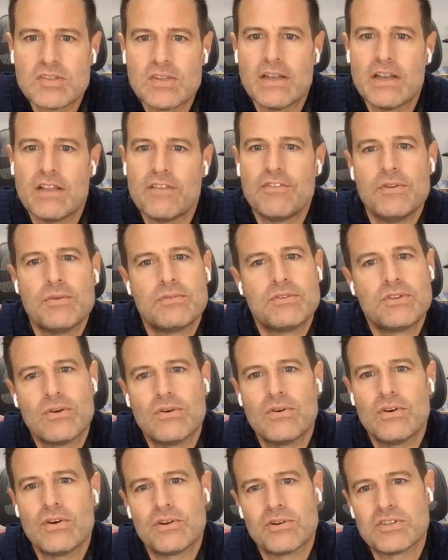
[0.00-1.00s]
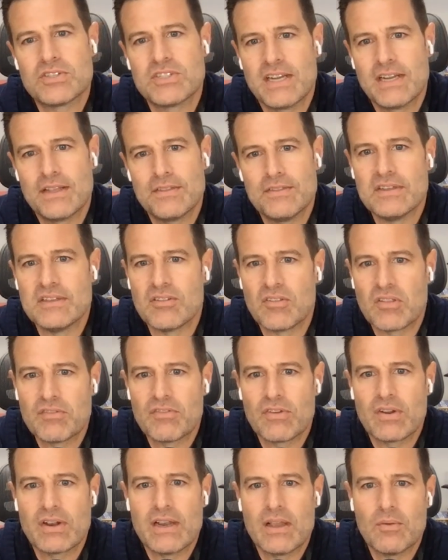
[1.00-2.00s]
And if you don't understand the
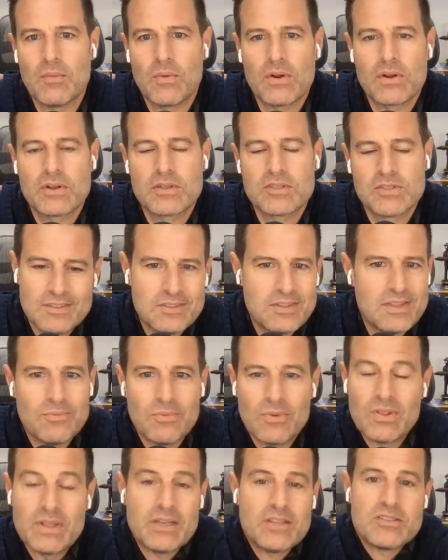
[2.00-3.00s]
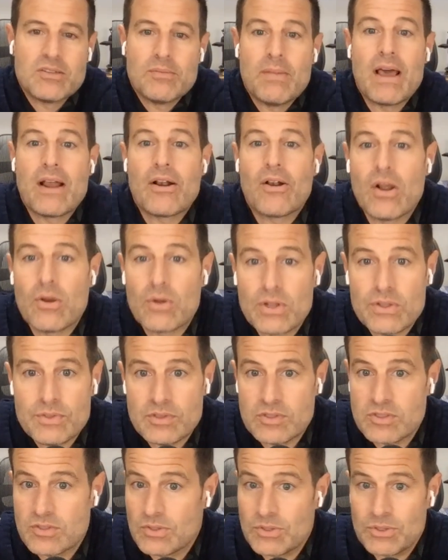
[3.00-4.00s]
delivery networks, it really doesn't matter how good the
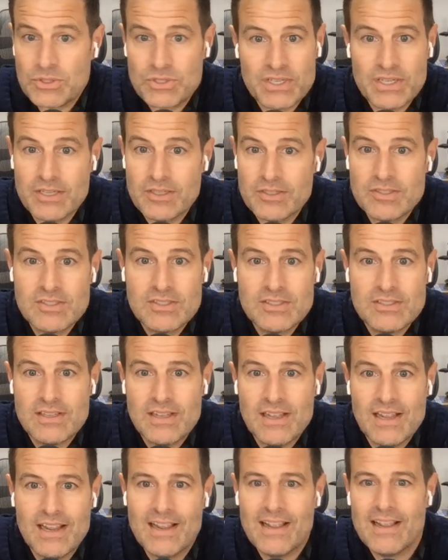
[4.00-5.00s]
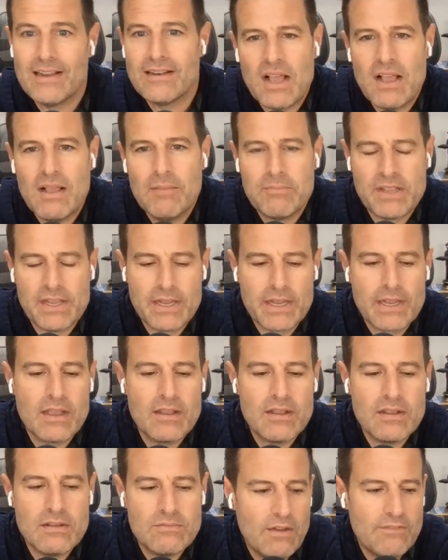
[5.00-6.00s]
solution is. And being
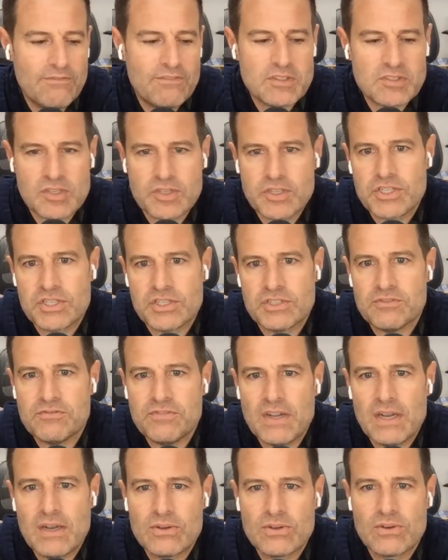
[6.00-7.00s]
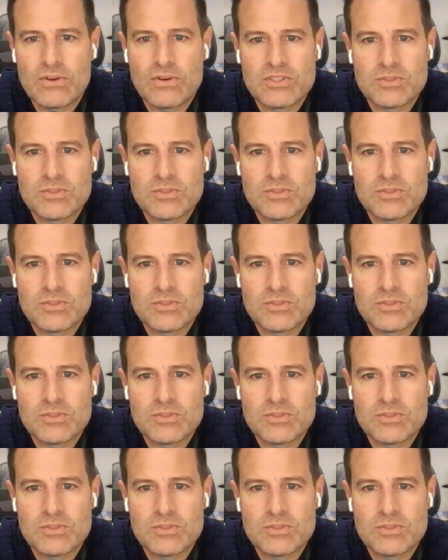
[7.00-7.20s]
a physician founder has